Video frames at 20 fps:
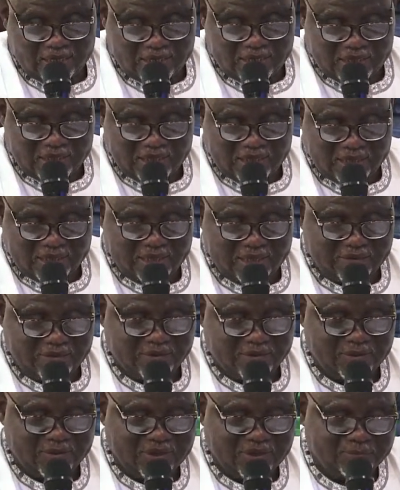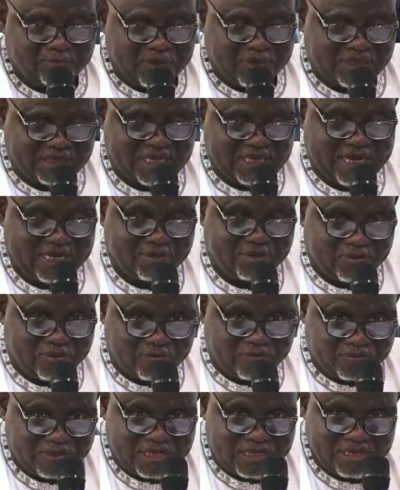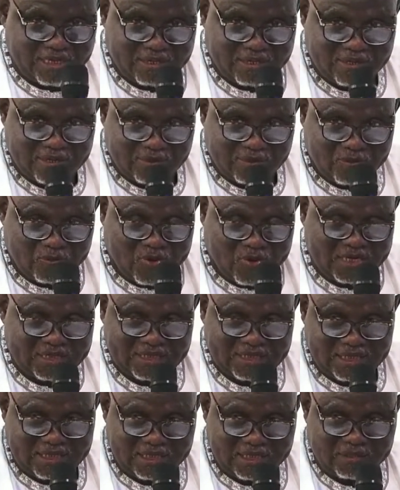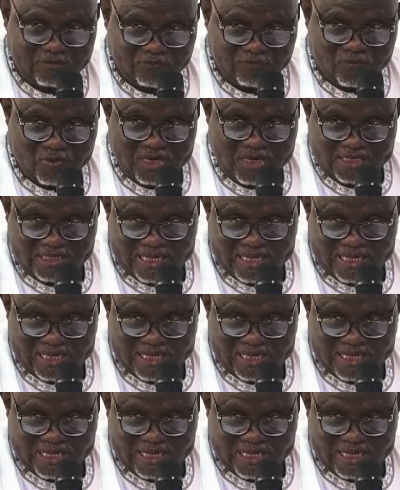the presiding officer, once it is fully